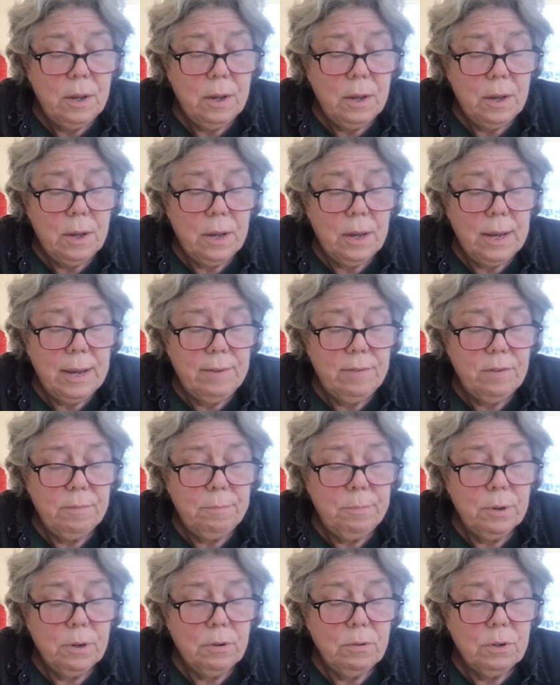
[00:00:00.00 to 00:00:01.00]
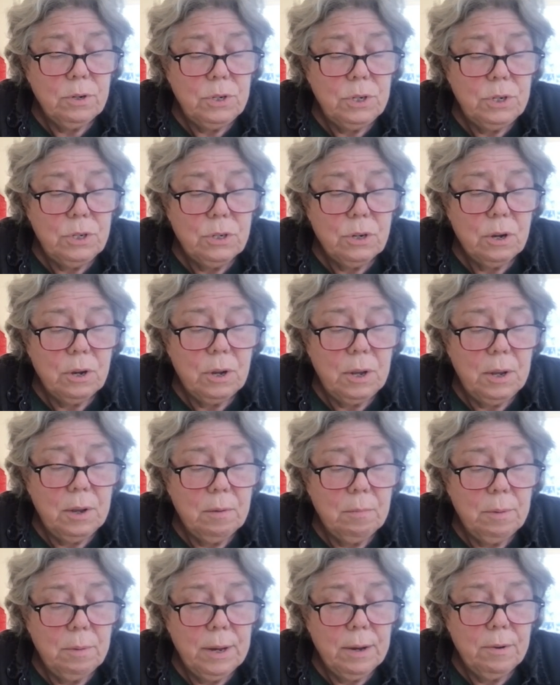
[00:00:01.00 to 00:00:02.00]
has a book where she's talking
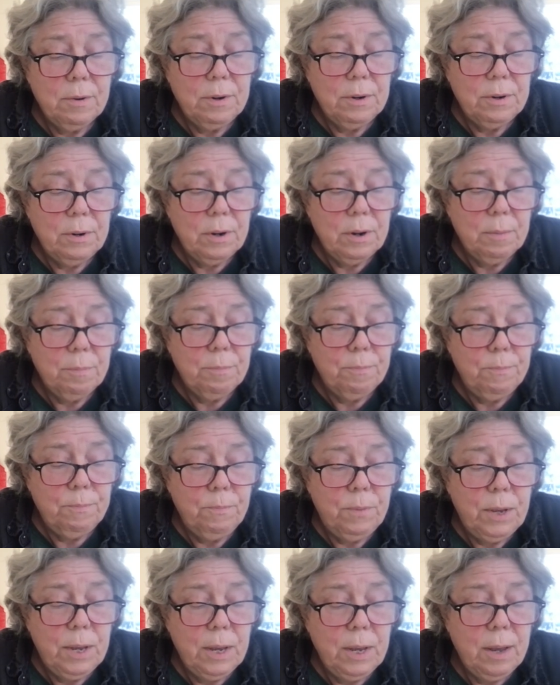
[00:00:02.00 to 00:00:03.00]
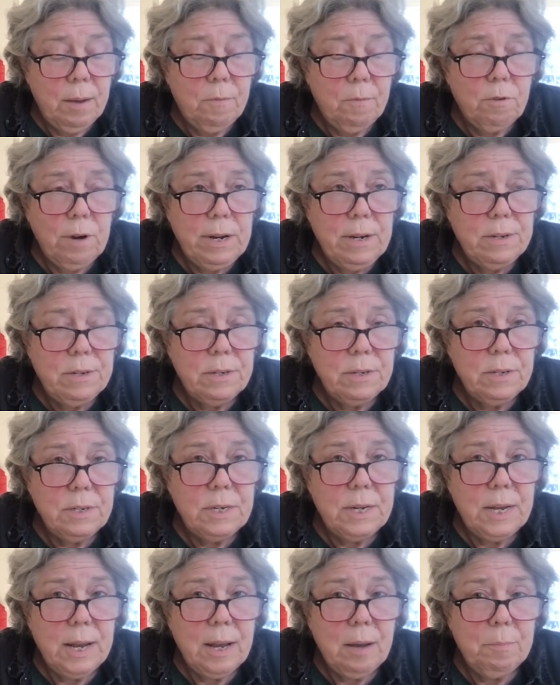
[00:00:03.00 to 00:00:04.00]
about
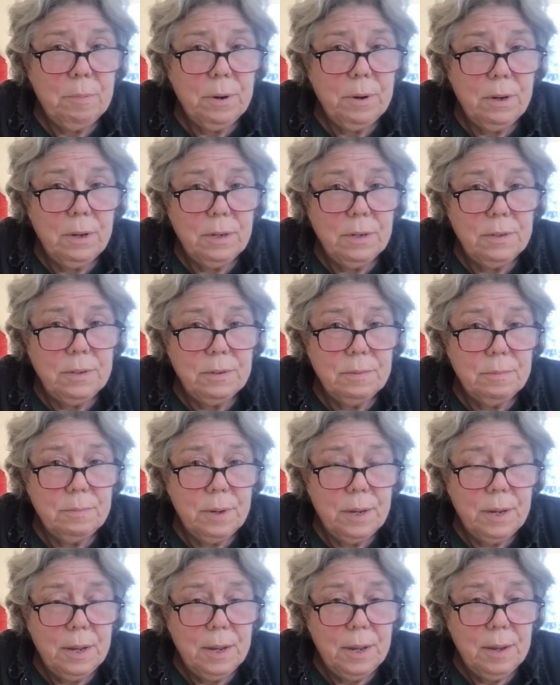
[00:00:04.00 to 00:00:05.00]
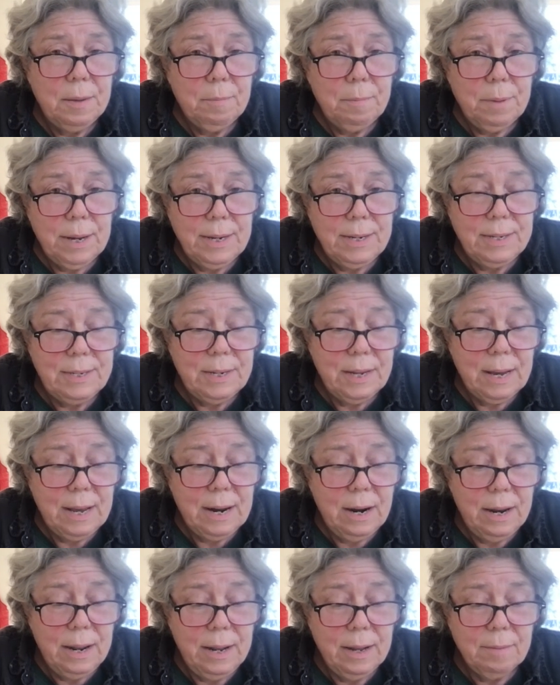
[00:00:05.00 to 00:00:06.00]
racist capitalism by
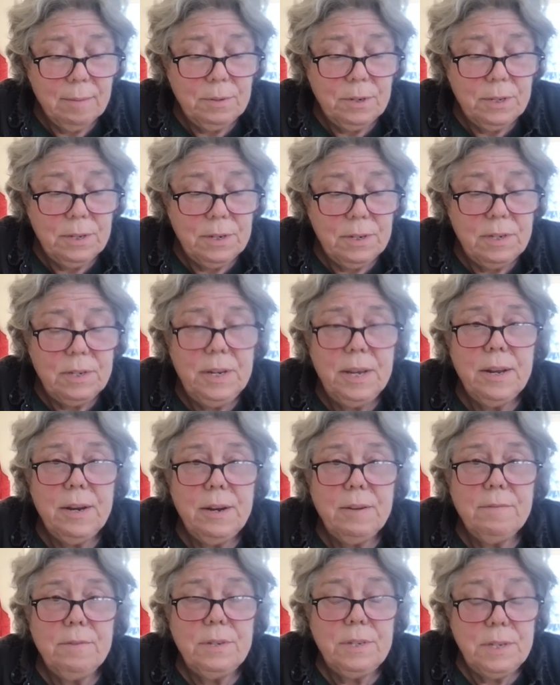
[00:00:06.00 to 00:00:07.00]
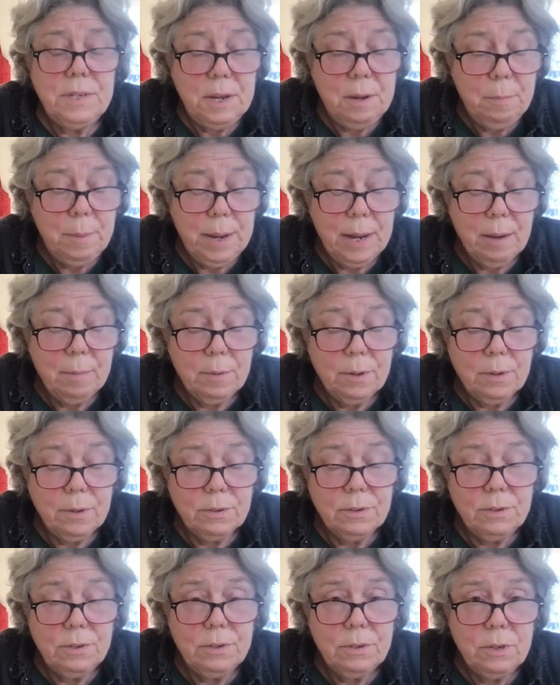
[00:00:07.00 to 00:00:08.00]
sidling up to the skin of sea
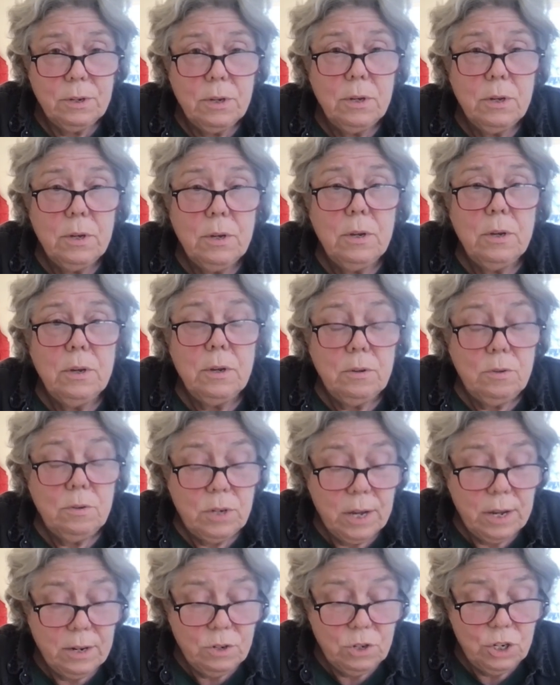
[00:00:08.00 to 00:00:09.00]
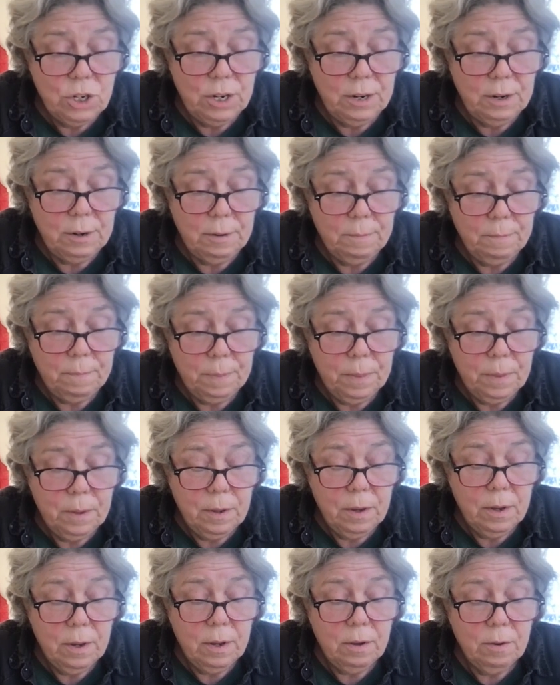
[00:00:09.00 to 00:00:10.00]
mammals, touching.
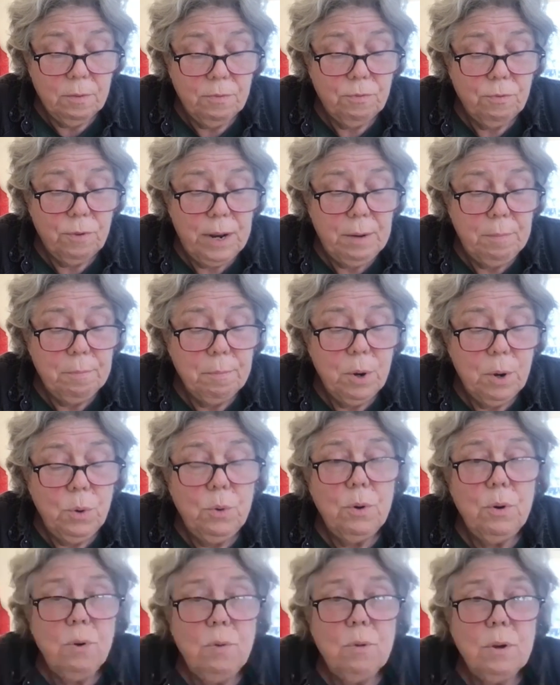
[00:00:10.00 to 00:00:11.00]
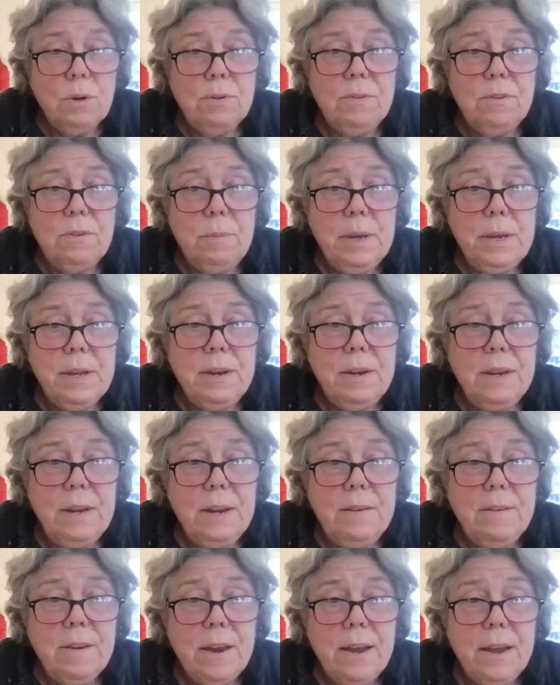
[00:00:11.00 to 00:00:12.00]
Fred Moten wants to be a
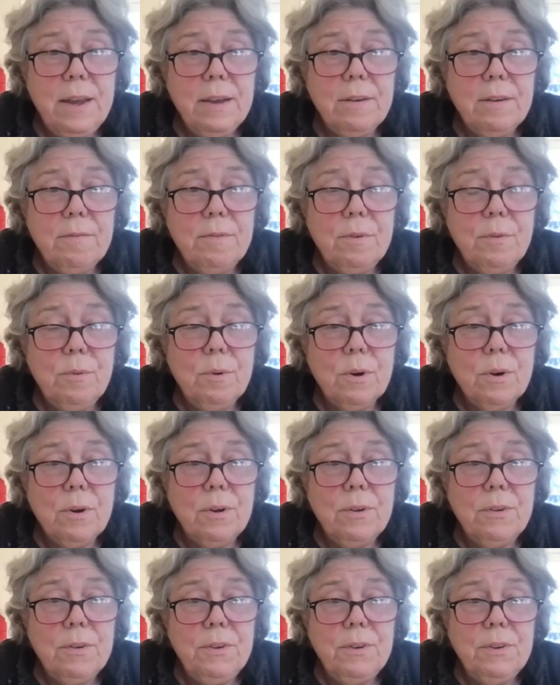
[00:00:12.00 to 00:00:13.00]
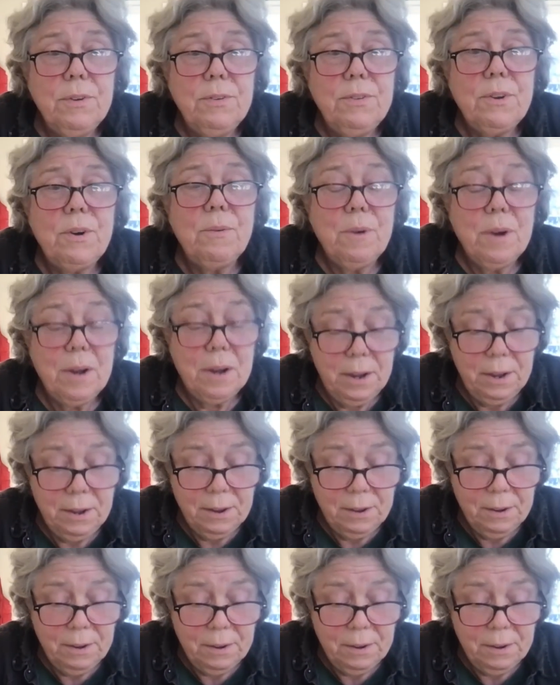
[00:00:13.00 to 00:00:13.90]
DJ of the world. So do I.